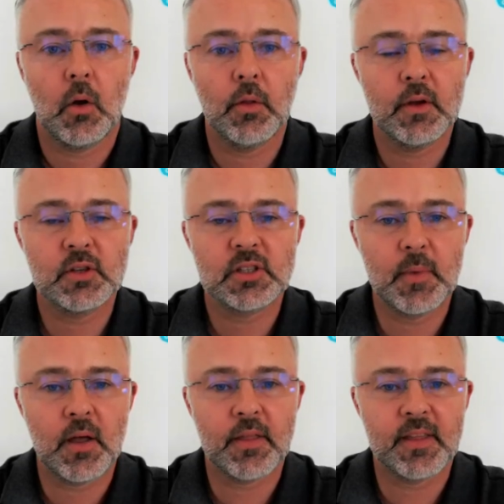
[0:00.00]
Although
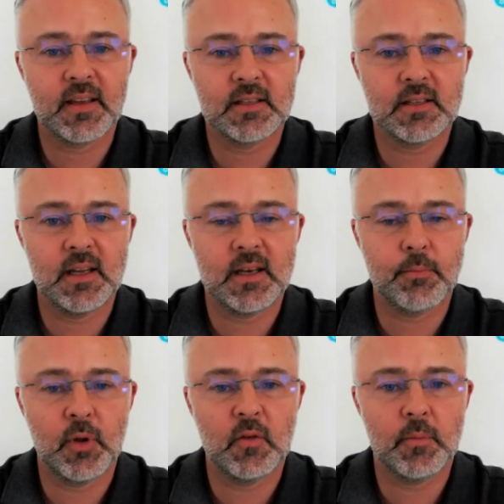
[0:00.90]
SmartThings
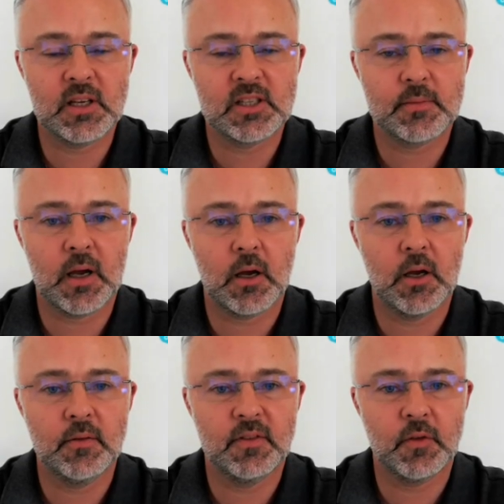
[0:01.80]
did move my smart
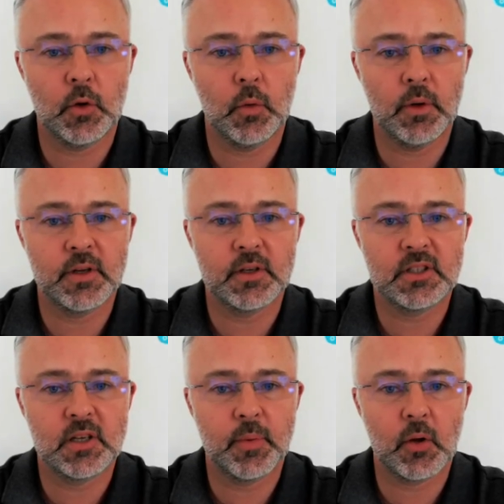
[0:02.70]
home forward,
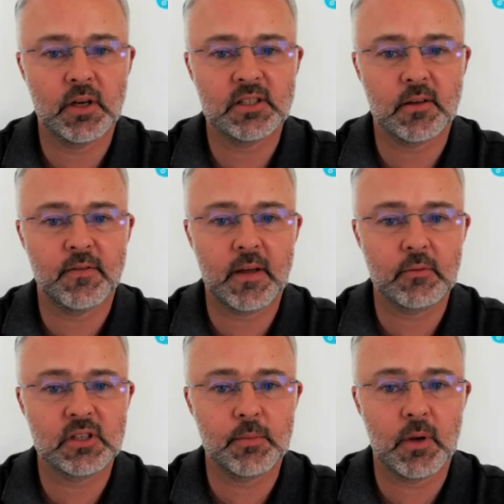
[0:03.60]
to be honest, I
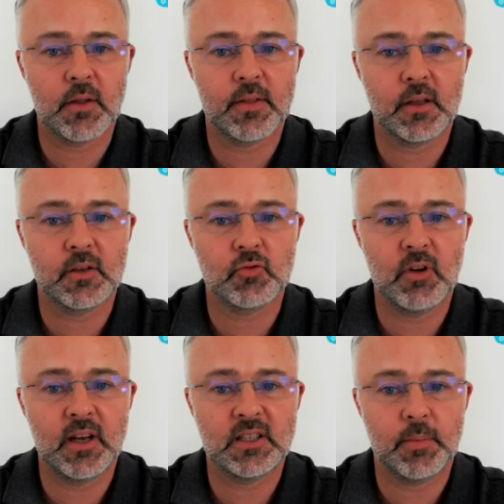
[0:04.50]
found SmartThings
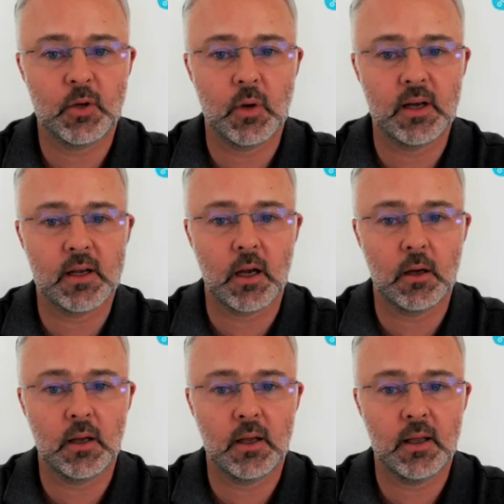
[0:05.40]
really to be quite
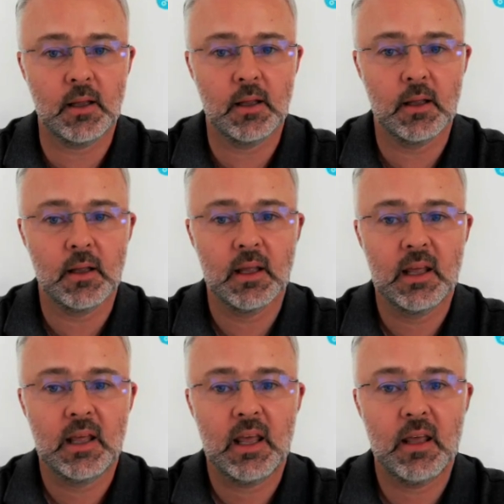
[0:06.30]
clunky.
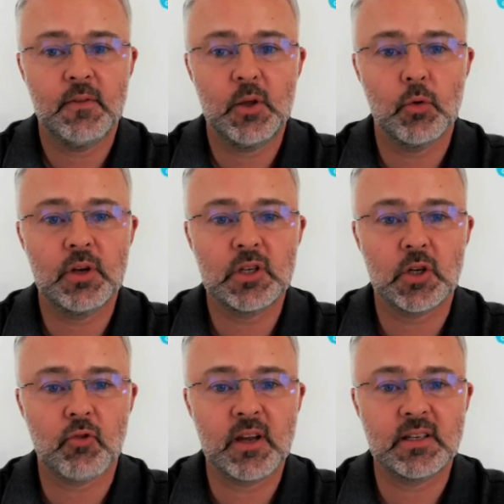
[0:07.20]
If you were
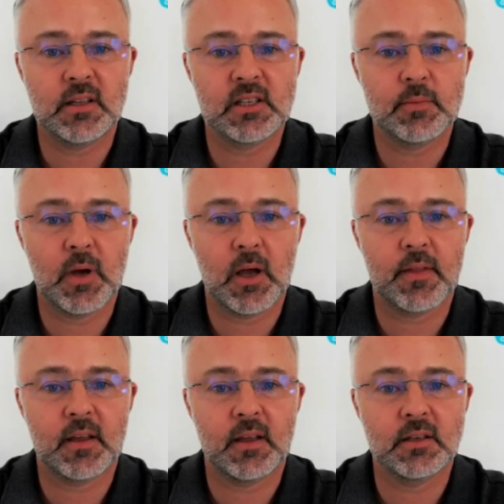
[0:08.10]
integrating the
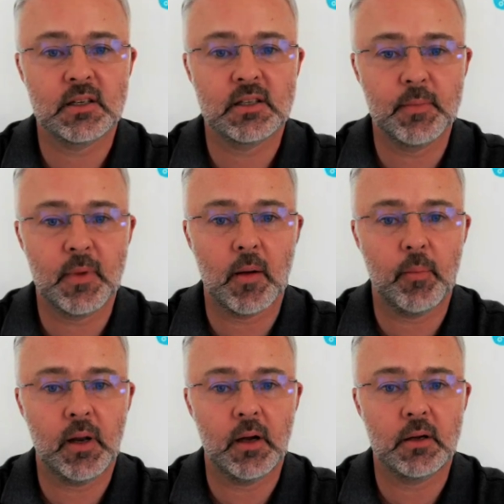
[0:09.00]
SmartThings
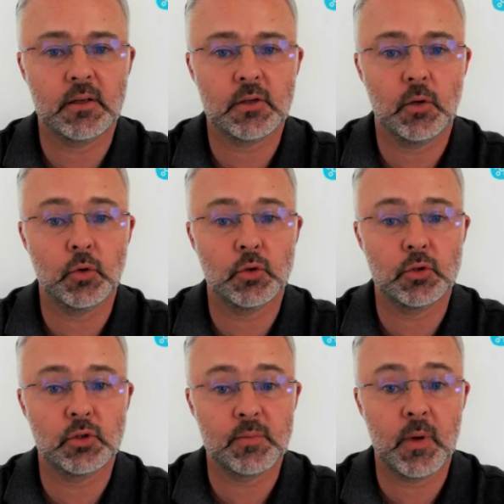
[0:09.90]
smart plugs or
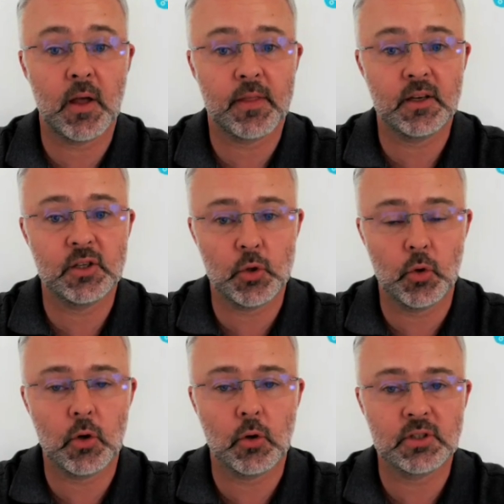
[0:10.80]
SmartThings
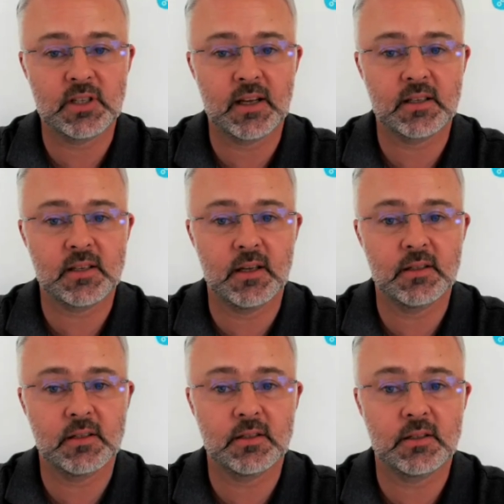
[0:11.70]
door contact
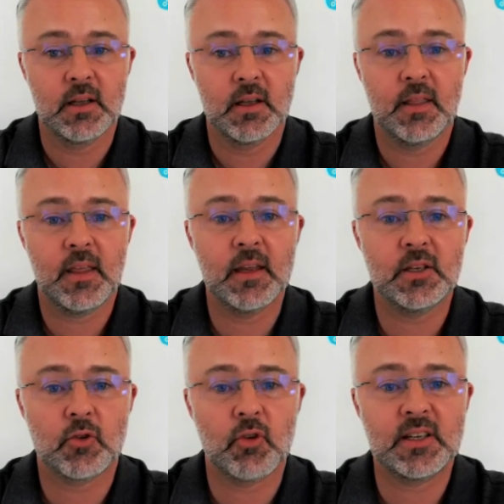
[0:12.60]
sensors, they
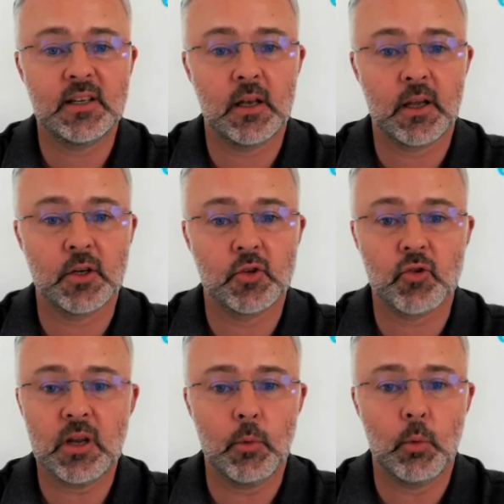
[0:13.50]
integrated like a
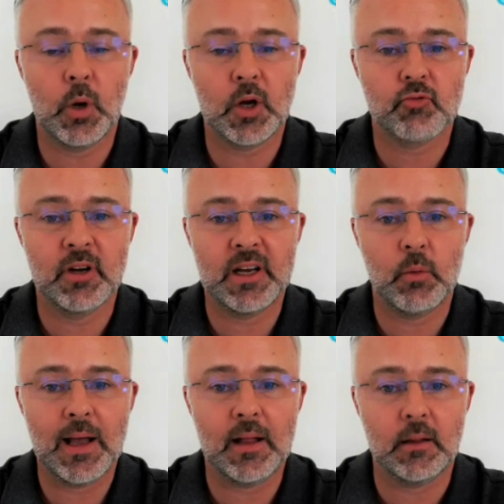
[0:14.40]
dream and worked really
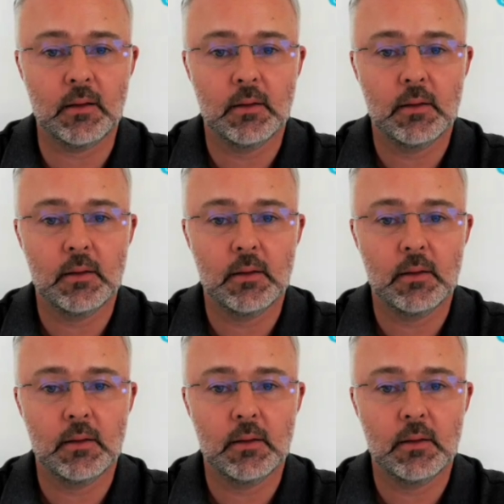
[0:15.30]
well.